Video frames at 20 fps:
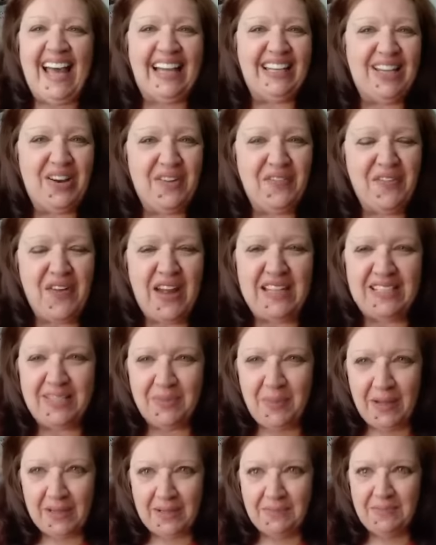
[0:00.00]
Hello, friends,
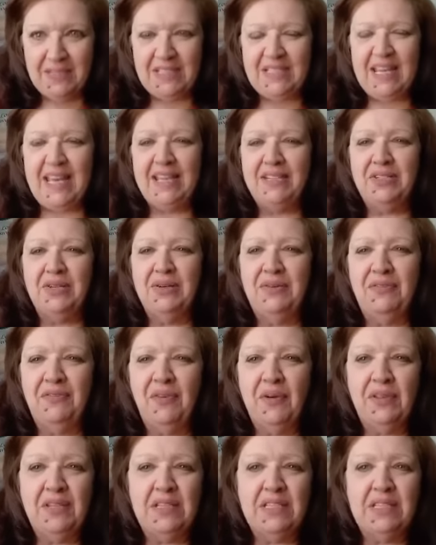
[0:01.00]
welcome to Take Two
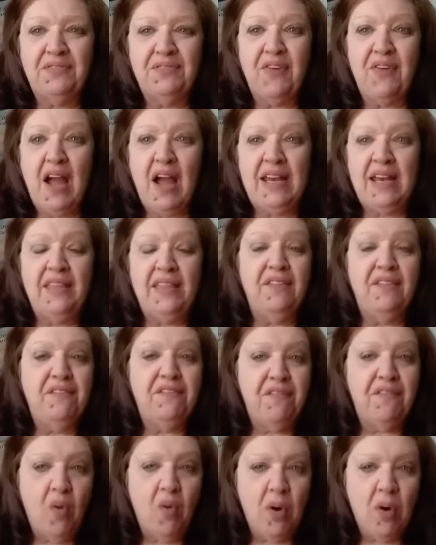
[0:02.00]
for this Friday, the
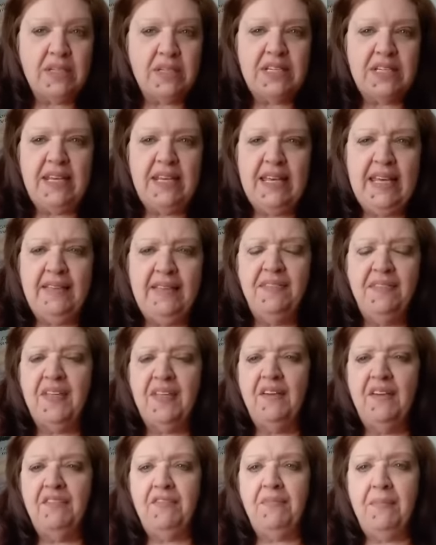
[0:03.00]
14th
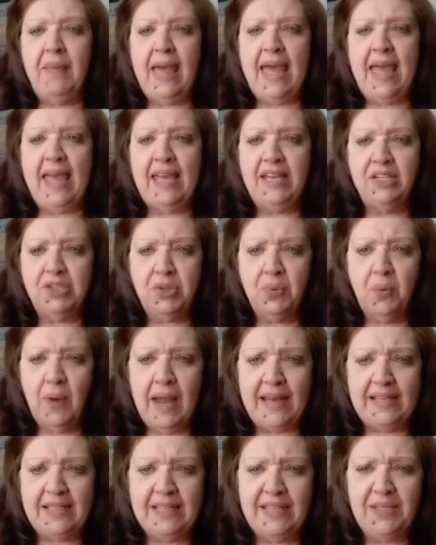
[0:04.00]
of May,
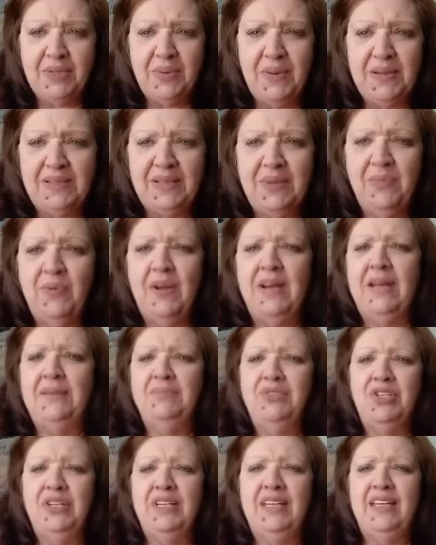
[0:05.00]
2021.
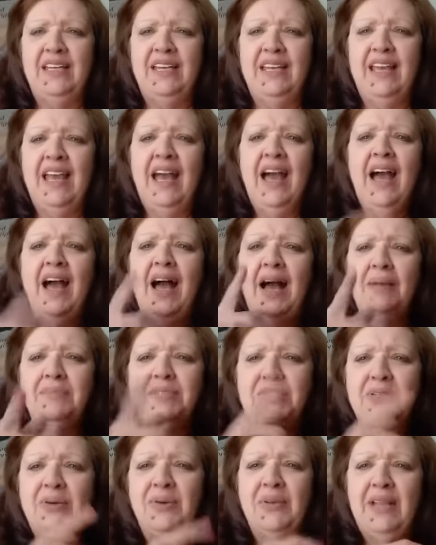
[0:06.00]
I'm Jeanne. I'm
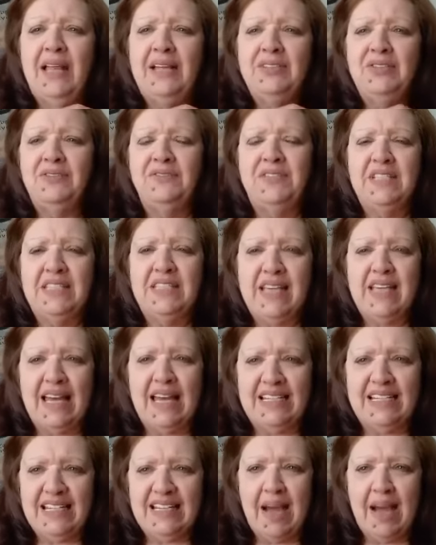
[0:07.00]
so glad you've
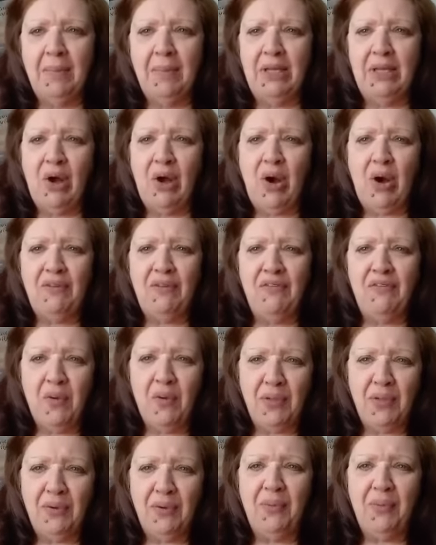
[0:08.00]
decided to come along
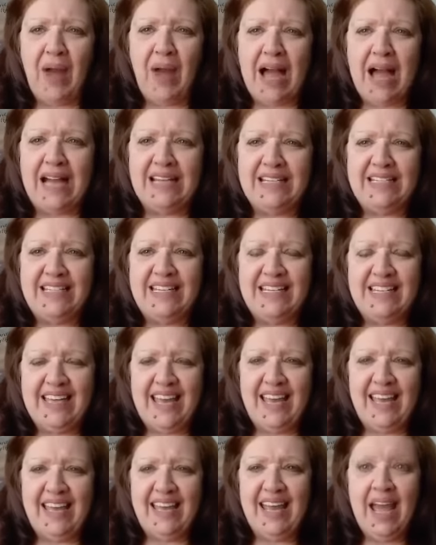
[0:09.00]
for the ride
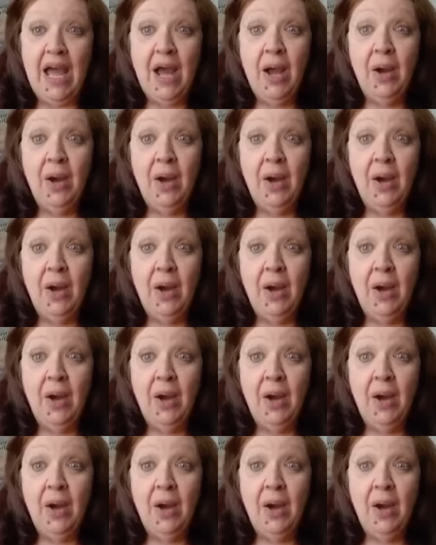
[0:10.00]
today.